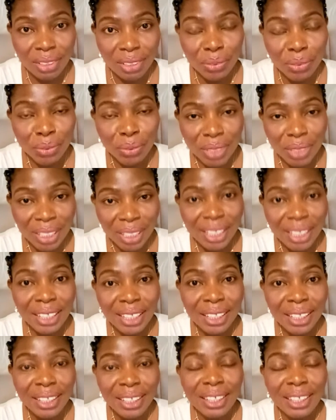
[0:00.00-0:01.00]

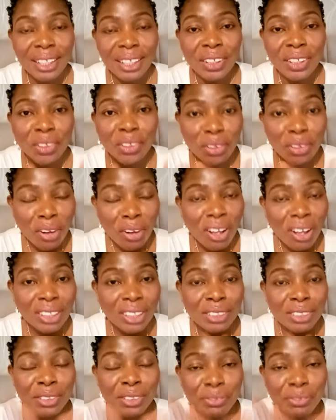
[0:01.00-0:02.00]
okay?
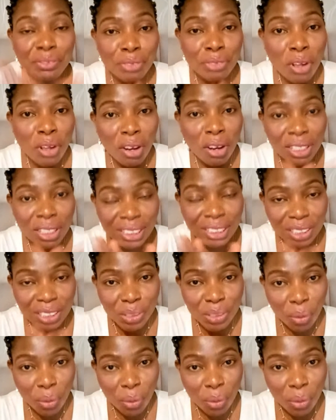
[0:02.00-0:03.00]
If God see
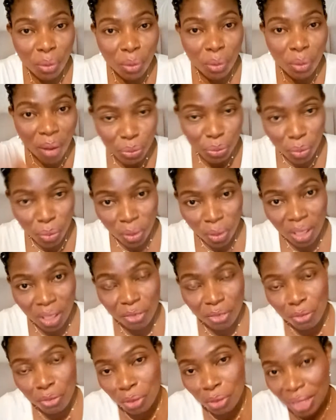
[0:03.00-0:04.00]
your handwork
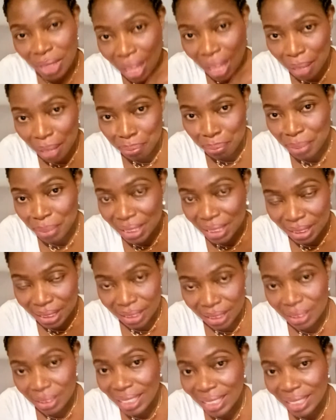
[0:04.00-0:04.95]
for that person,